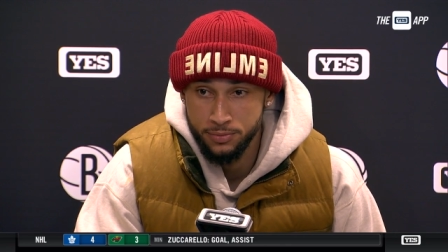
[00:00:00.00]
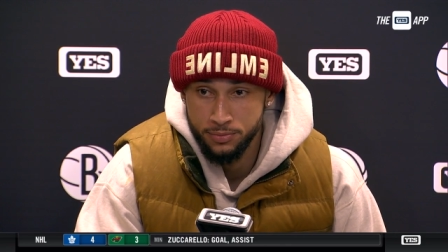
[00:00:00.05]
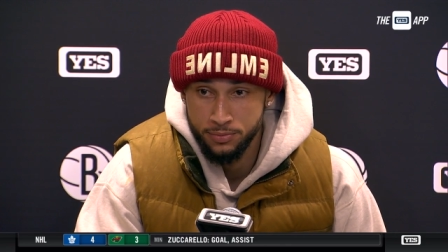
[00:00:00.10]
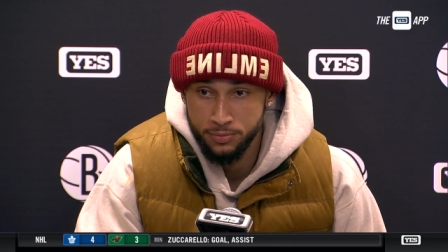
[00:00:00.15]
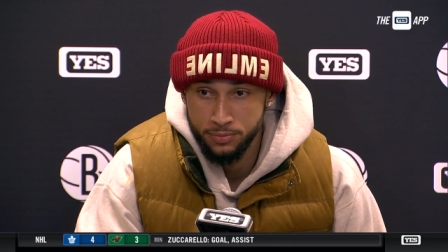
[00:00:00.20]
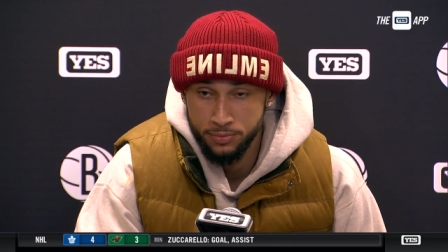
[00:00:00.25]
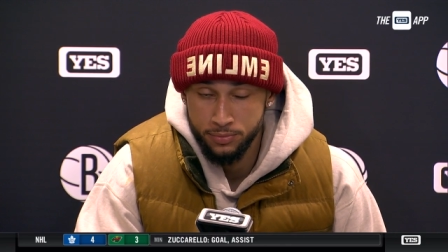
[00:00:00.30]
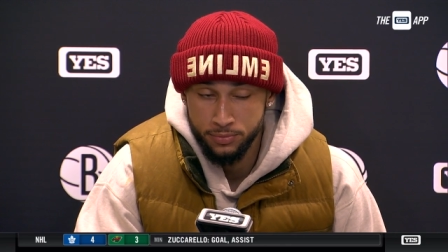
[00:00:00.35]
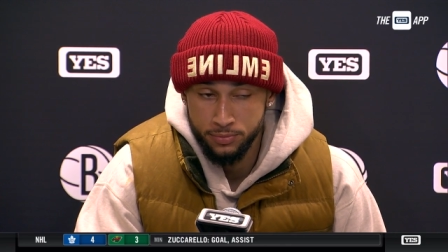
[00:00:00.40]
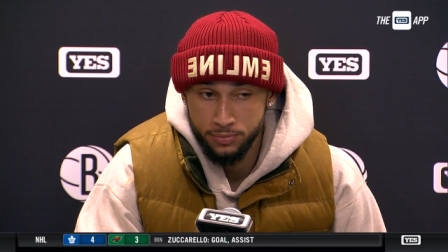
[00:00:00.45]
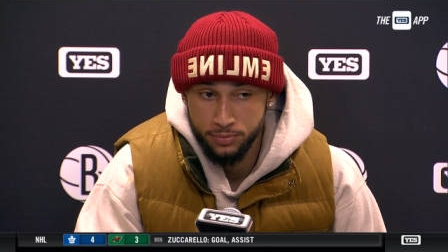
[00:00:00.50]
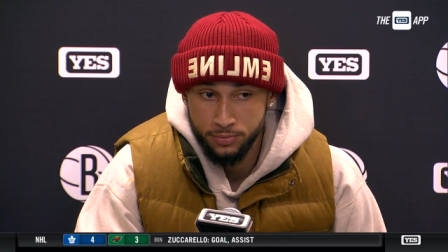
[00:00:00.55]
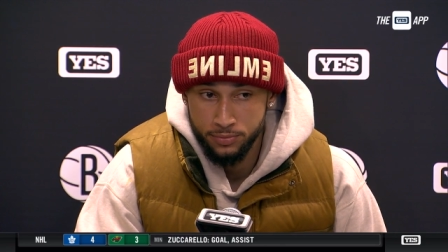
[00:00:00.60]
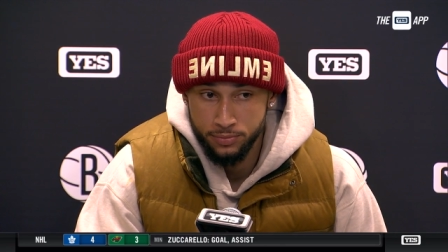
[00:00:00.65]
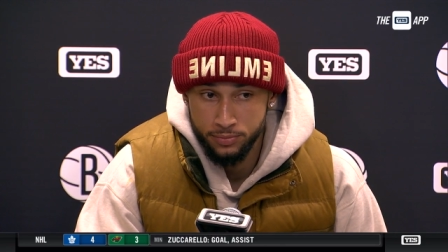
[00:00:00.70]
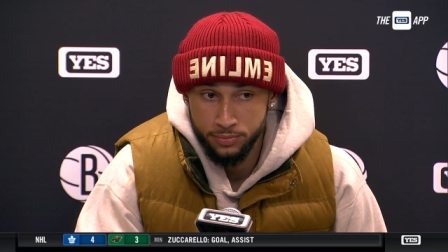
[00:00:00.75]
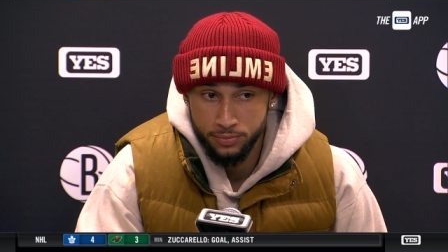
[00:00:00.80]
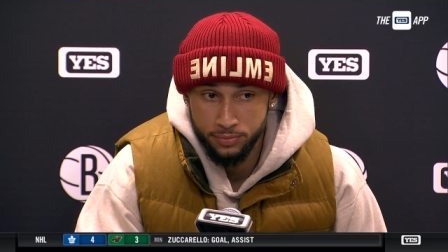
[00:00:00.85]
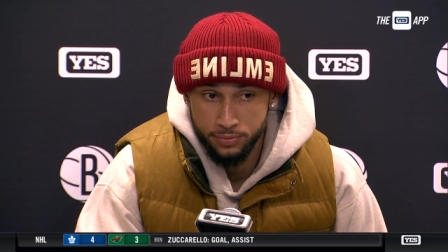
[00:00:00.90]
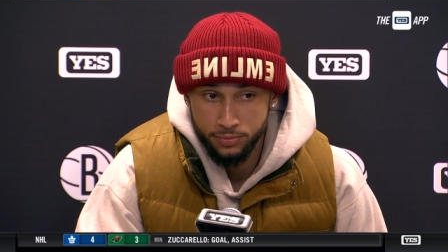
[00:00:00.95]
Have you guys
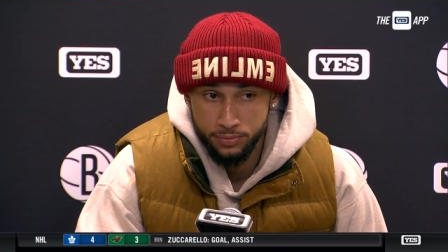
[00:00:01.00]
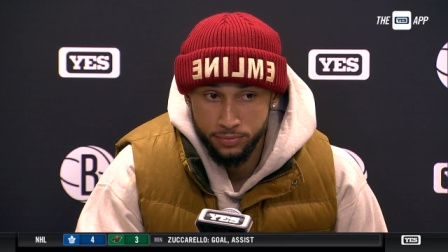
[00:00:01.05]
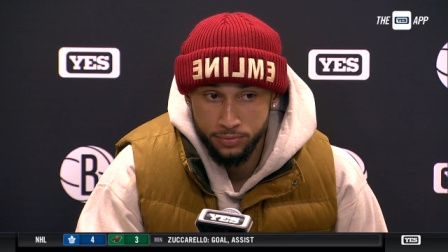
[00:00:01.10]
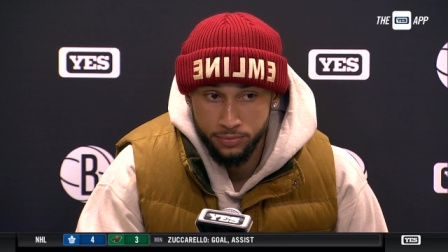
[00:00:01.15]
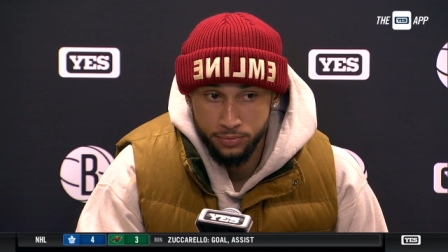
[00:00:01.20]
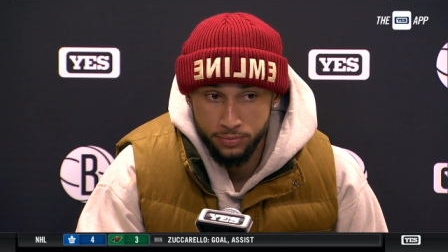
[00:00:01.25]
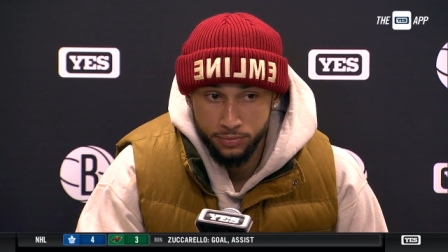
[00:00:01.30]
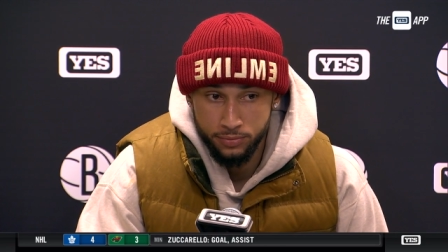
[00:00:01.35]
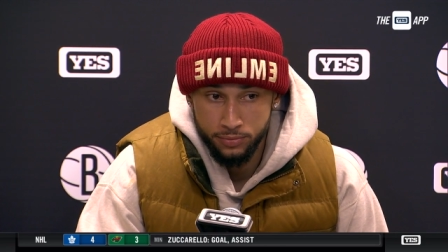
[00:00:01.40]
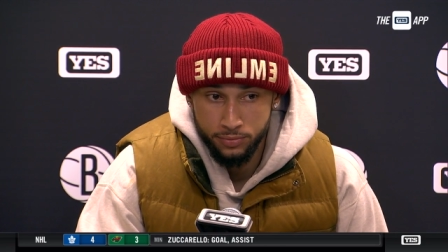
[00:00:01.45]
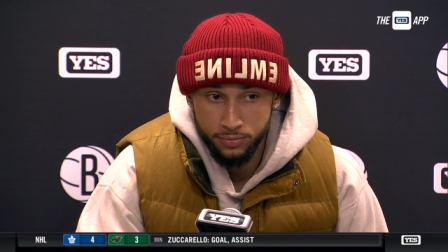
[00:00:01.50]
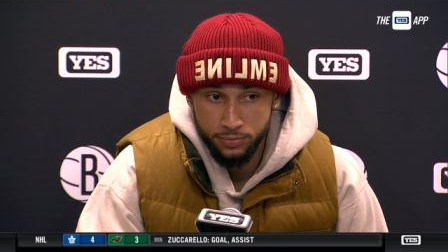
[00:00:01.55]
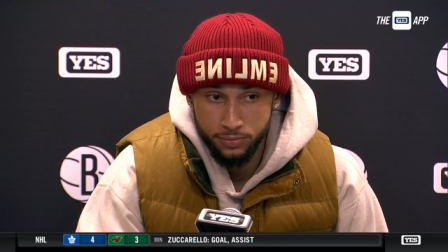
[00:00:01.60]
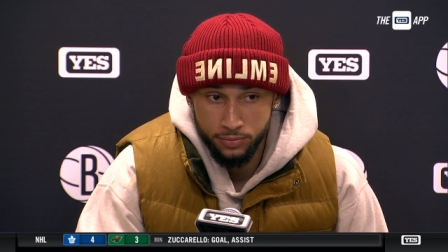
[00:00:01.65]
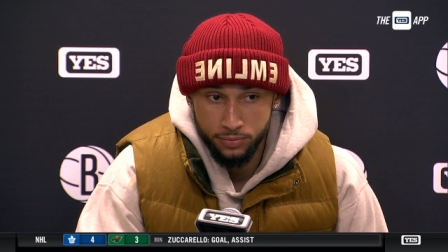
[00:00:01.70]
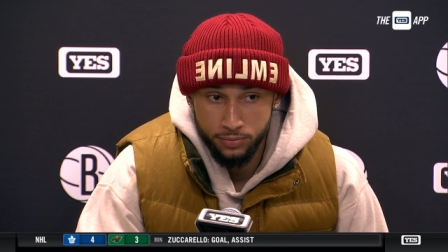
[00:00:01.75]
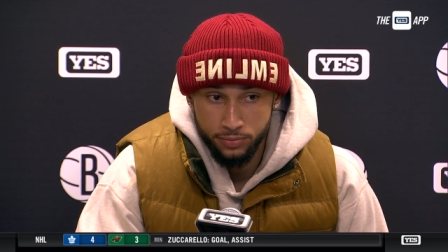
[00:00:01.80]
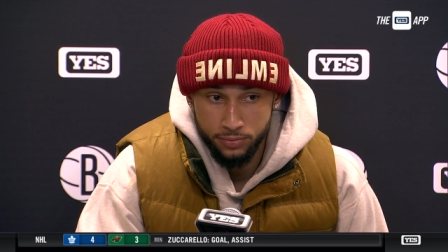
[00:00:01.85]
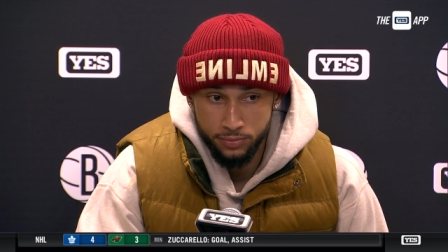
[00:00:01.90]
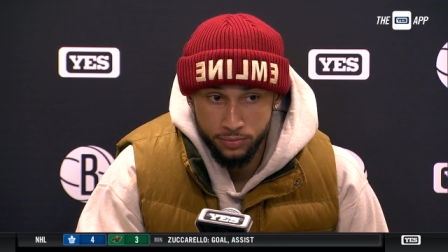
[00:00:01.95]
pinpointed where, where the
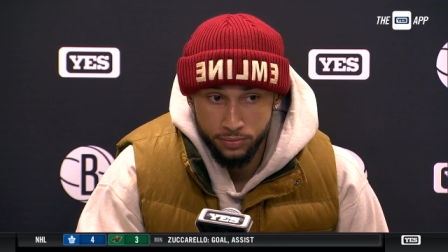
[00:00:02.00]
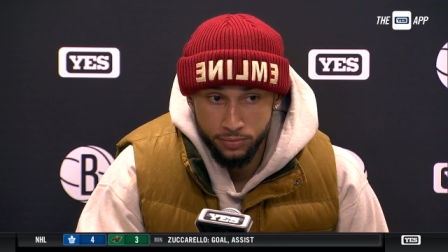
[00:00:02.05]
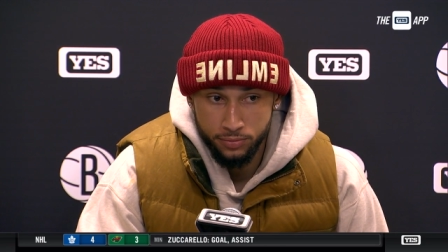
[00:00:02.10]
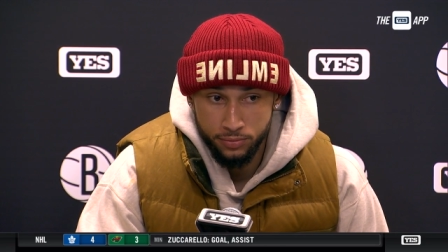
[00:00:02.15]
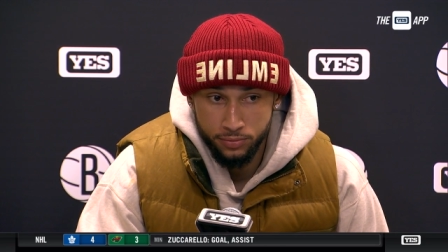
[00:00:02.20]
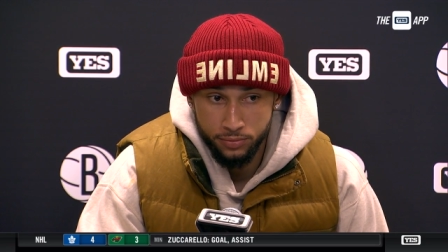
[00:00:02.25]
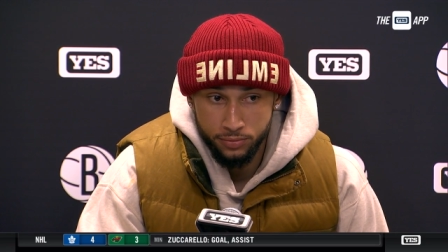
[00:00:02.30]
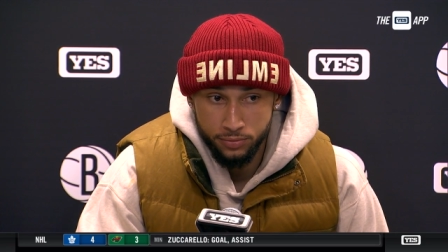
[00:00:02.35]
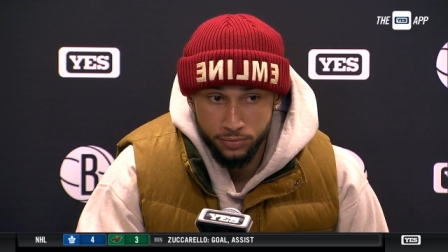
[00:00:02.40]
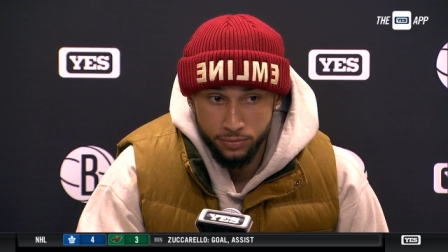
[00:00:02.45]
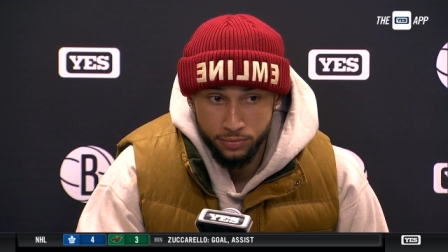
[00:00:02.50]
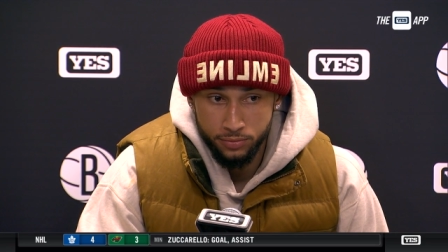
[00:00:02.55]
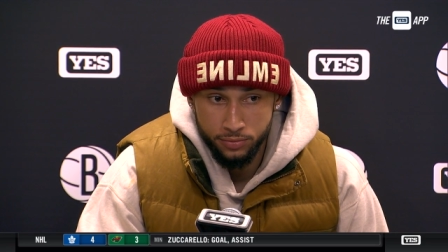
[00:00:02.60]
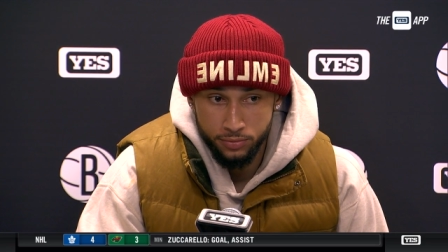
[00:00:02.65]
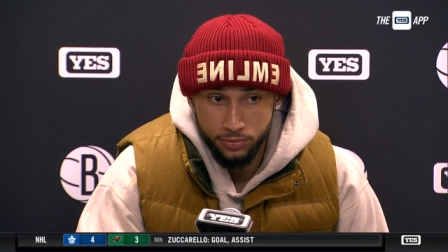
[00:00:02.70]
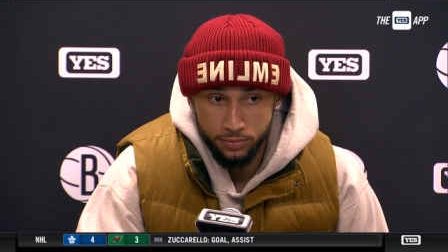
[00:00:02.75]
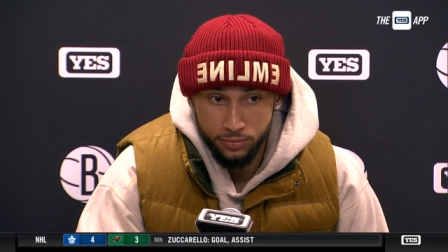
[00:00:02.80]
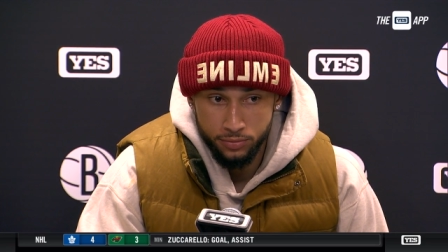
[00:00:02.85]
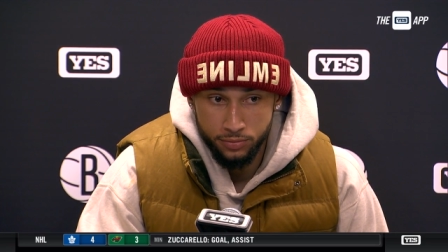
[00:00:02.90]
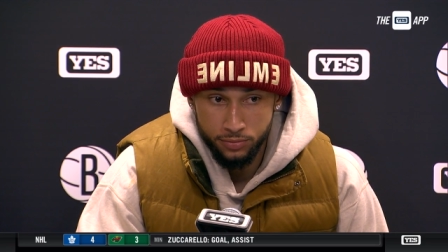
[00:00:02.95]
communication
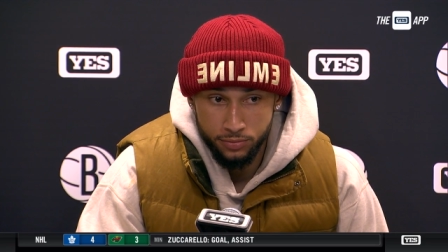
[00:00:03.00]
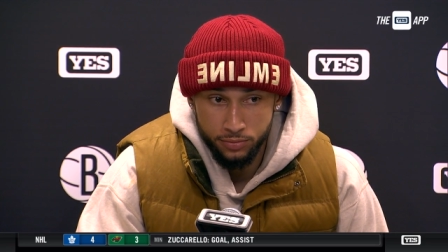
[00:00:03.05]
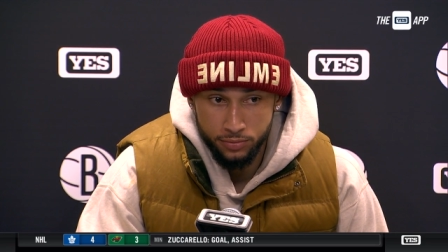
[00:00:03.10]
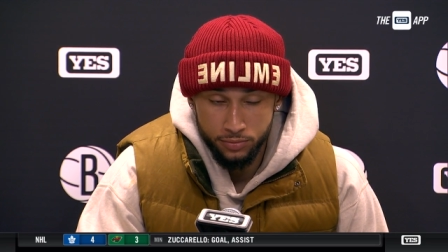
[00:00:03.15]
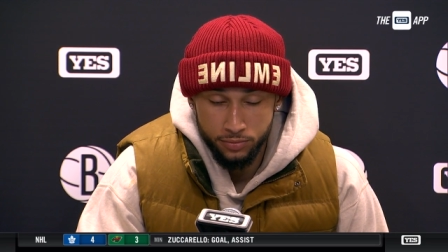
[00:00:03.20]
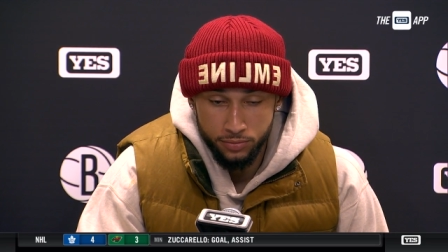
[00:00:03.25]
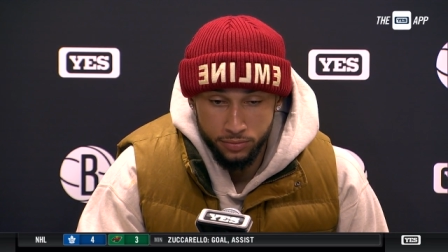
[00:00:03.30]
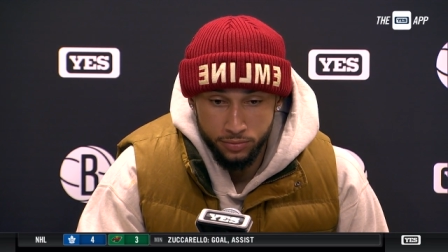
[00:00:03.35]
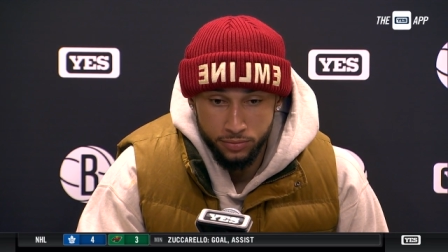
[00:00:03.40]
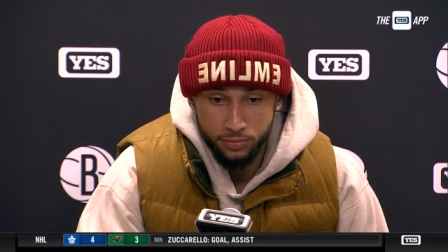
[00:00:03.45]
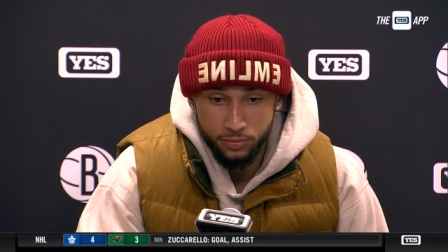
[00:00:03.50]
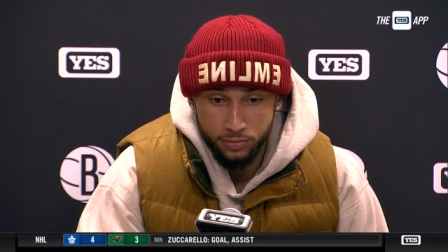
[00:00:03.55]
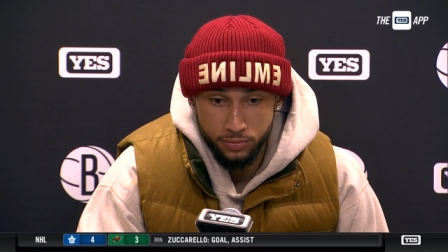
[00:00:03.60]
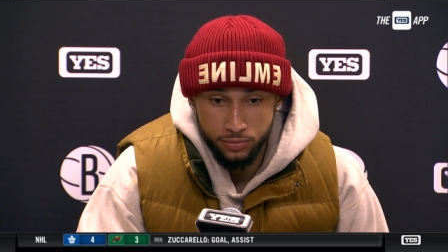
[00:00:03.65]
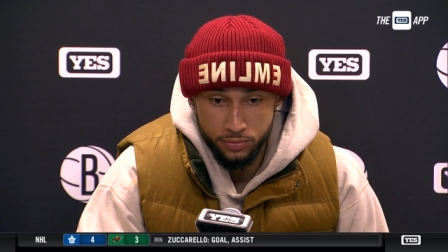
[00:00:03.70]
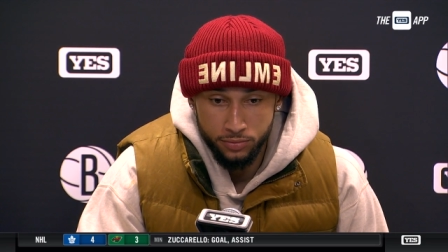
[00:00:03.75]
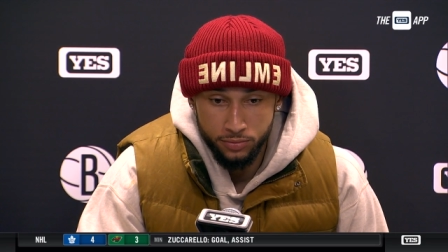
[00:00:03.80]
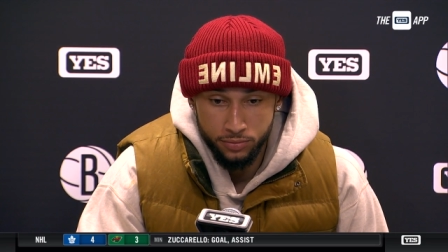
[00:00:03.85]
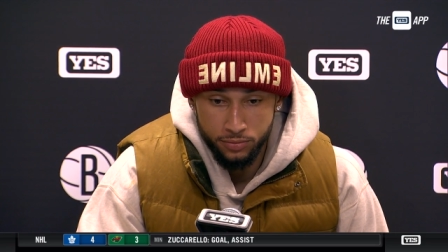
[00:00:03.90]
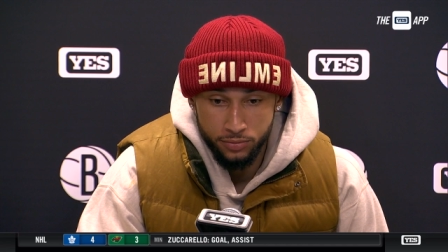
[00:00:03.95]
breakdowns are happening when you do
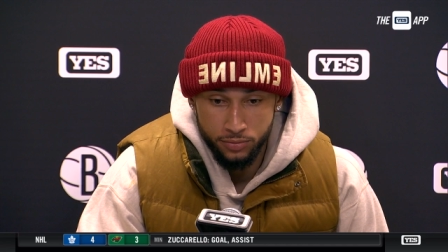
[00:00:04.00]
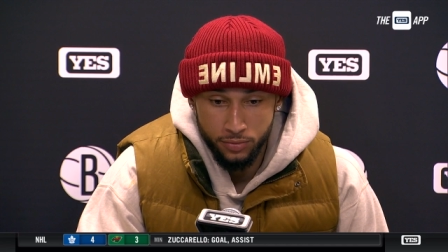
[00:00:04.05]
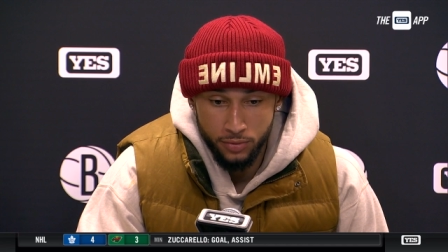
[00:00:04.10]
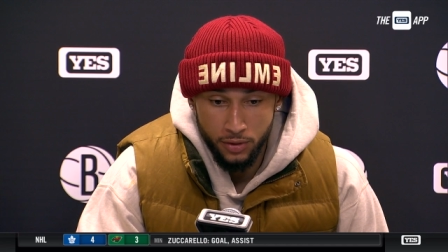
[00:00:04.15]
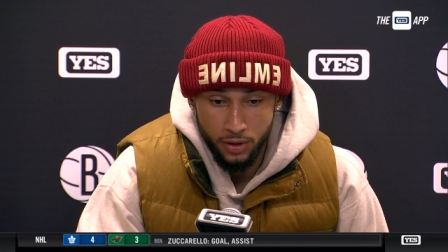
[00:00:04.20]
have quarters?